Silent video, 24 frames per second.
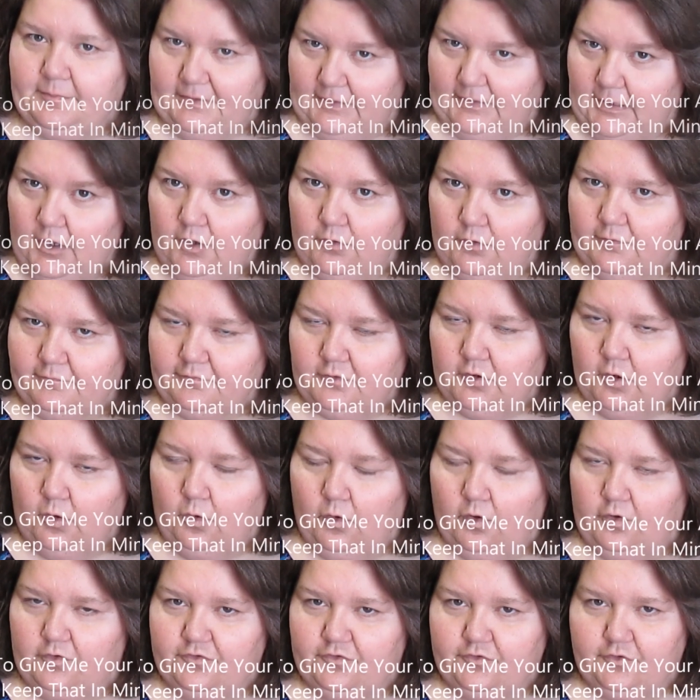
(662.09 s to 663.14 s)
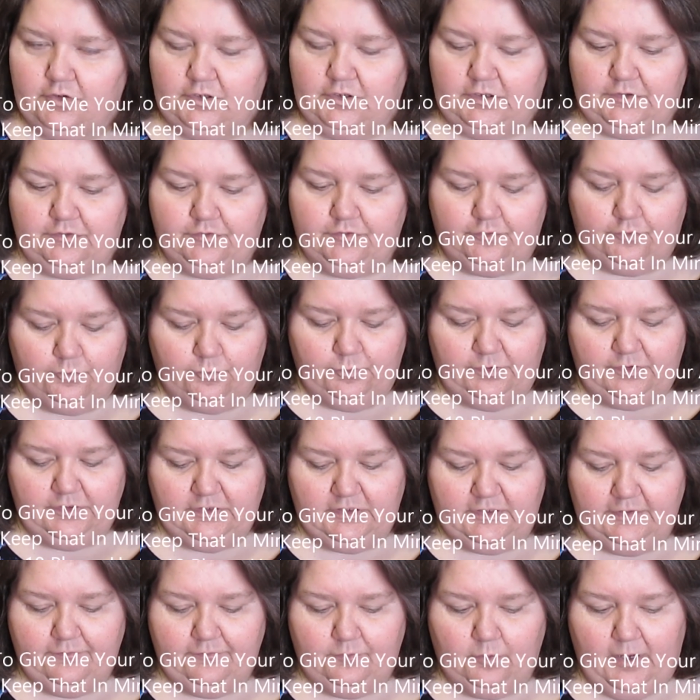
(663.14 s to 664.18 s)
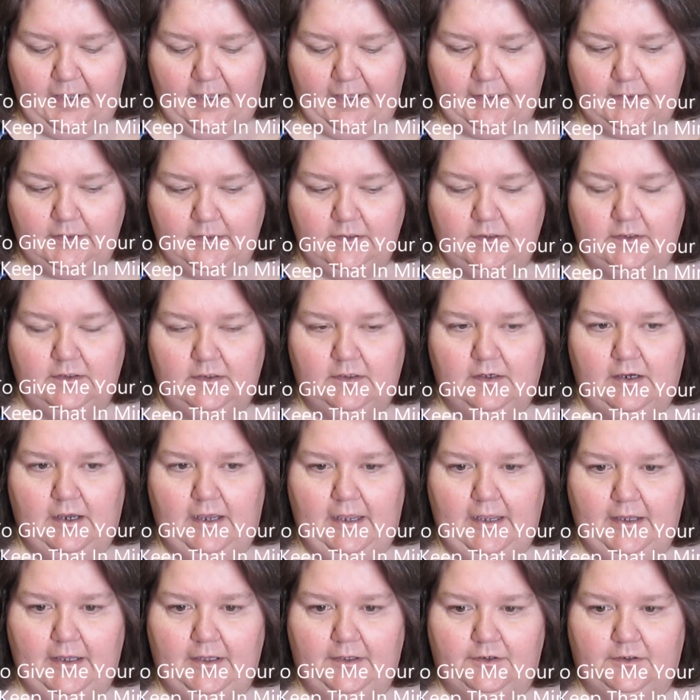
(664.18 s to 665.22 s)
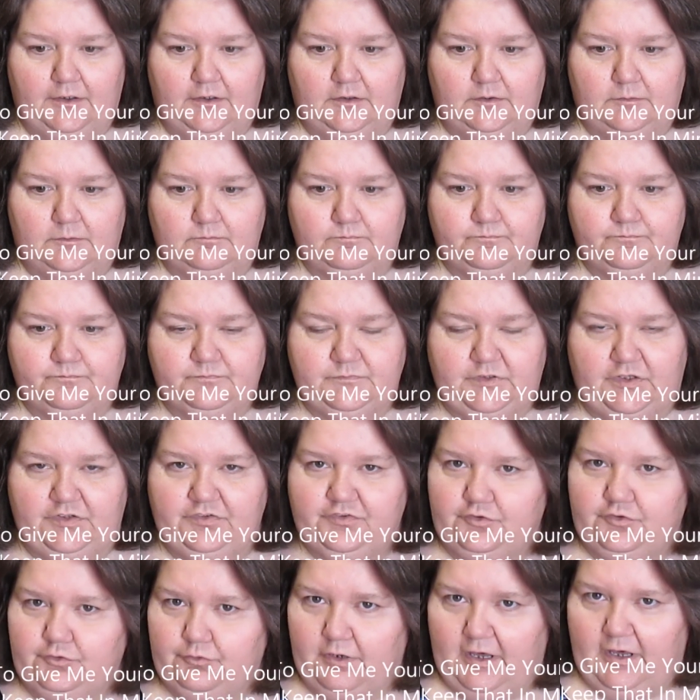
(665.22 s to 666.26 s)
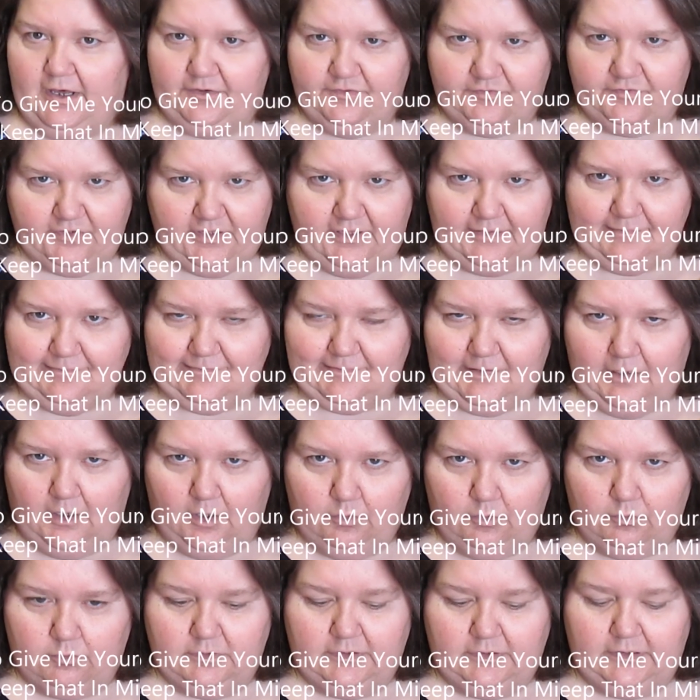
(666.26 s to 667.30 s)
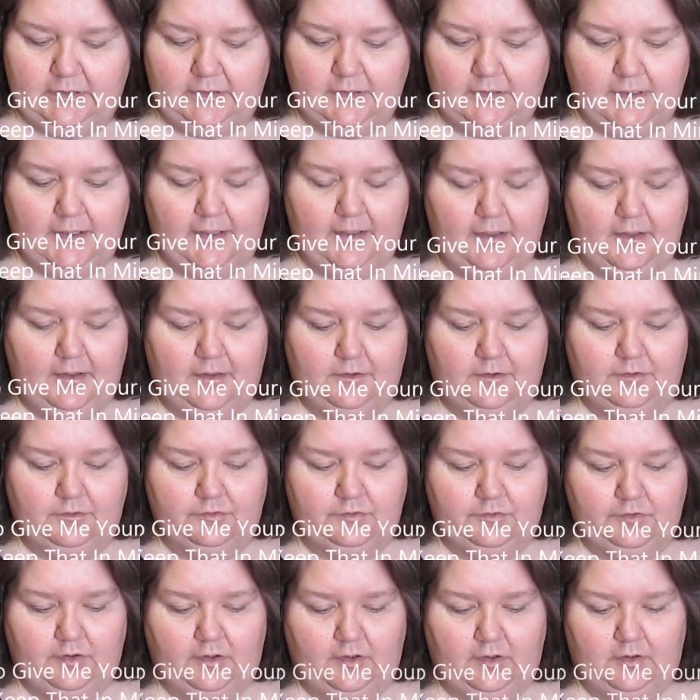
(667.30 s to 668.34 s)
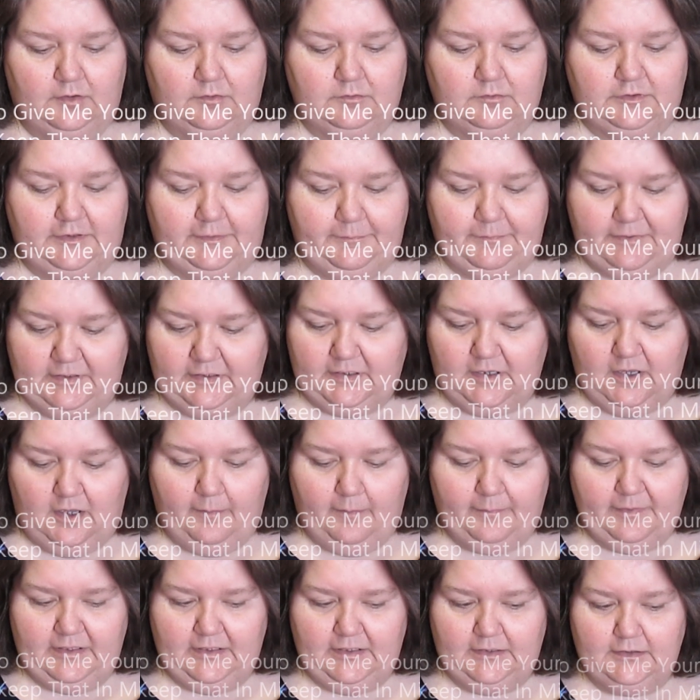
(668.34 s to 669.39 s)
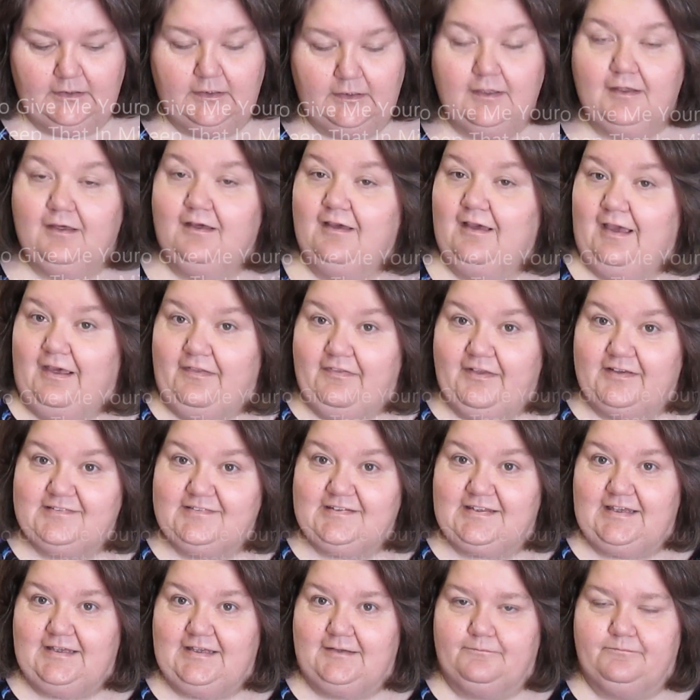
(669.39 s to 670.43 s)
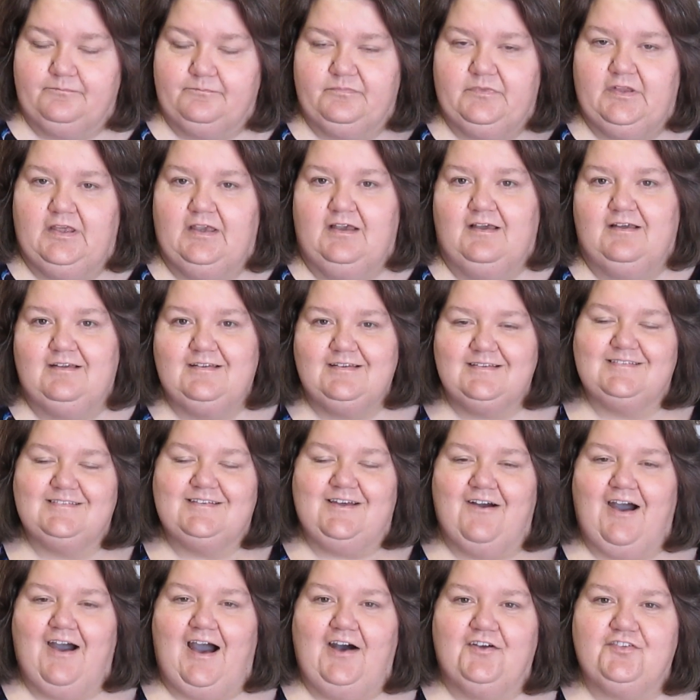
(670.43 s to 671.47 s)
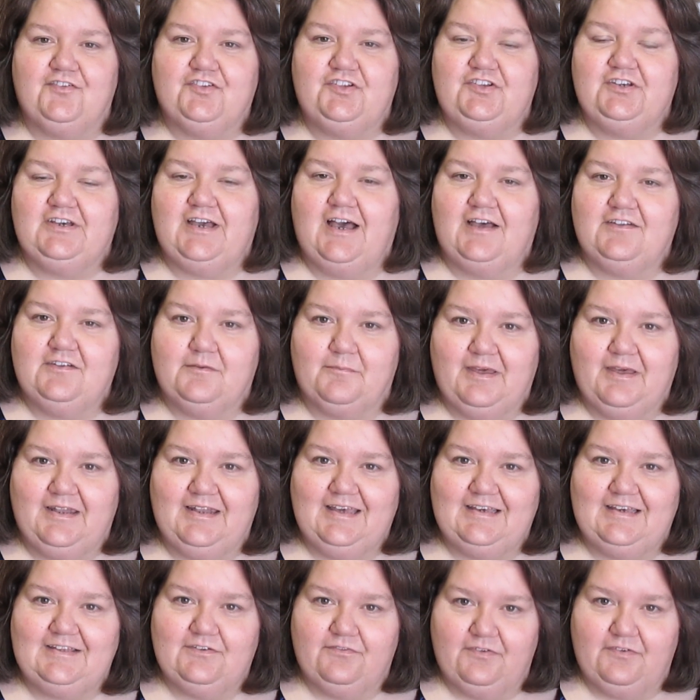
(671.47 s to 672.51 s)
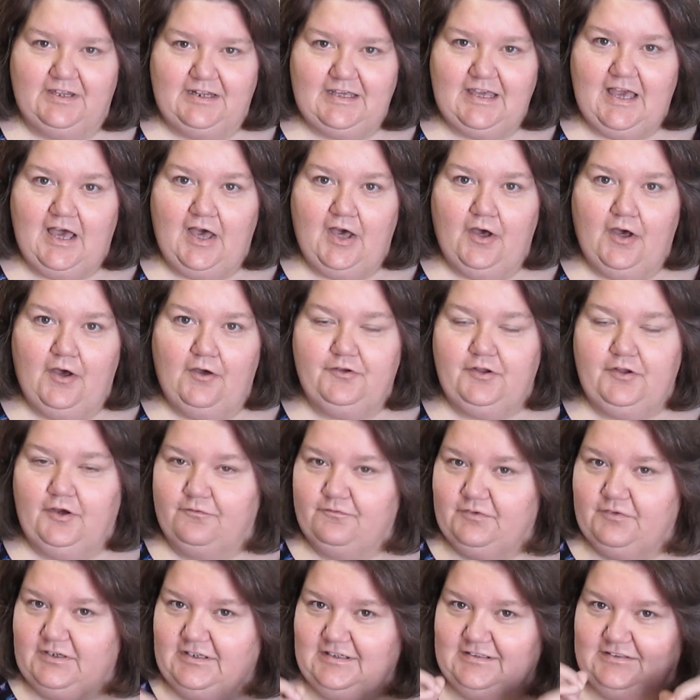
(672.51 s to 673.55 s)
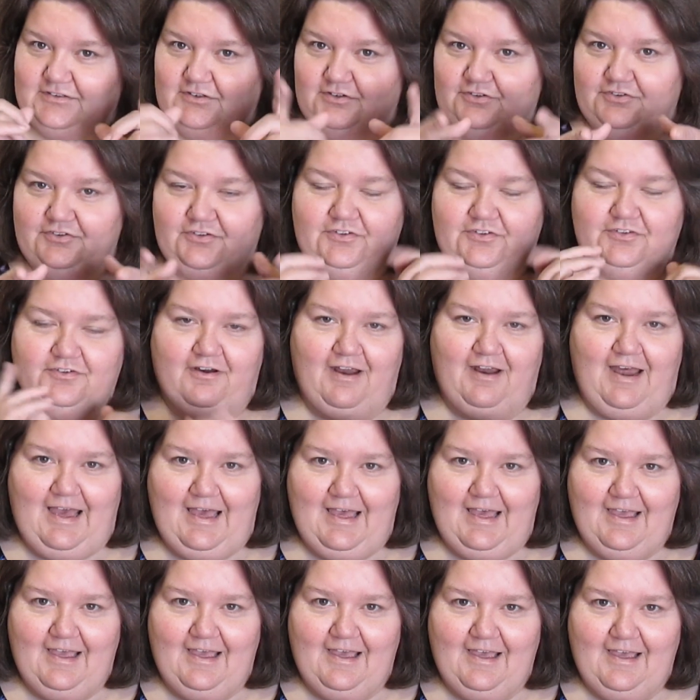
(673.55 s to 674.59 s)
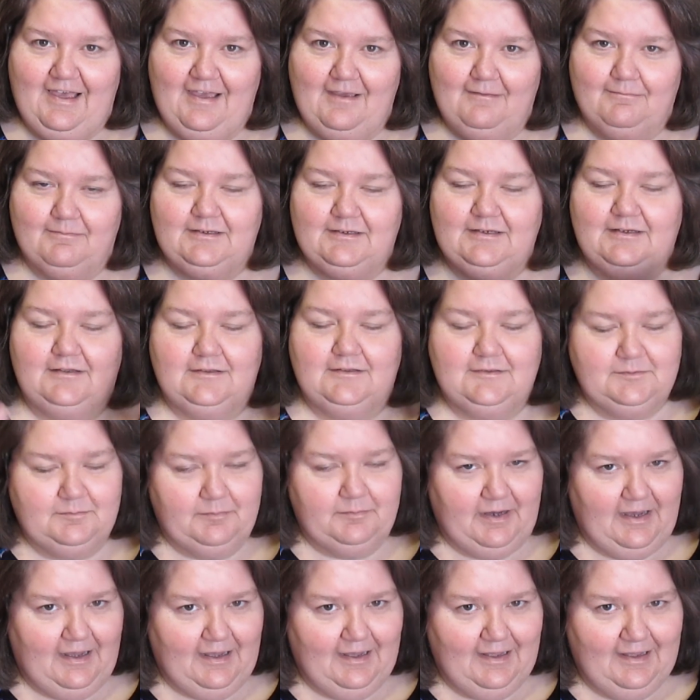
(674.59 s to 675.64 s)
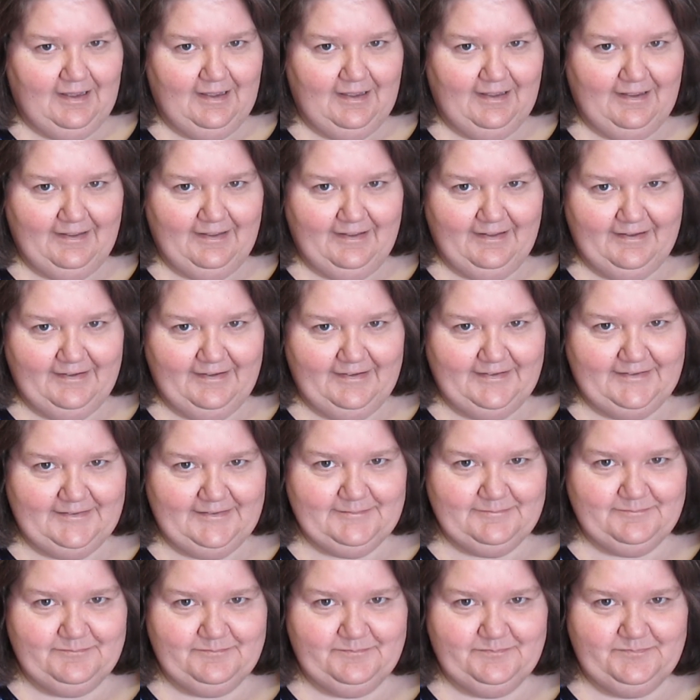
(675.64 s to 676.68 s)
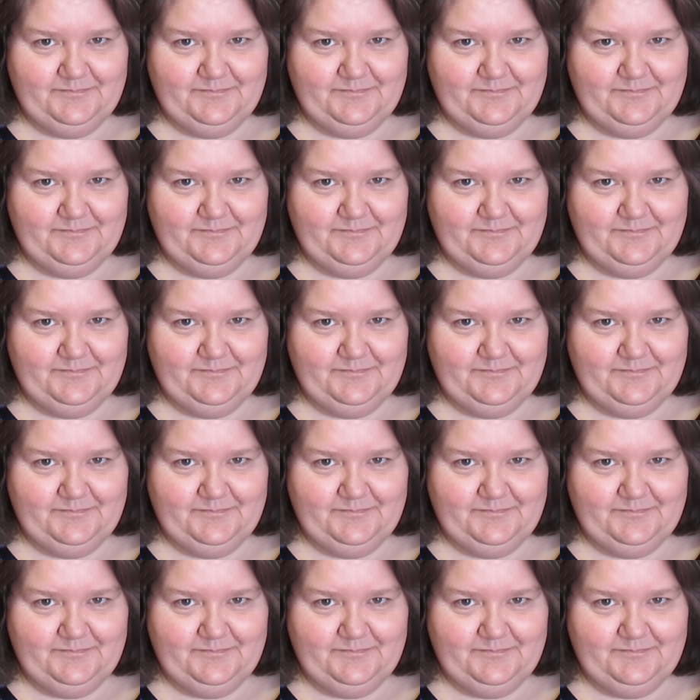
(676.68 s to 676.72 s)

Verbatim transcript: below, of course, to enter to win the giveaway. And it's United States only. And leave me a comment. And that's it. So I'll see you guys in my next video. Don't forget to subscribe. Bye.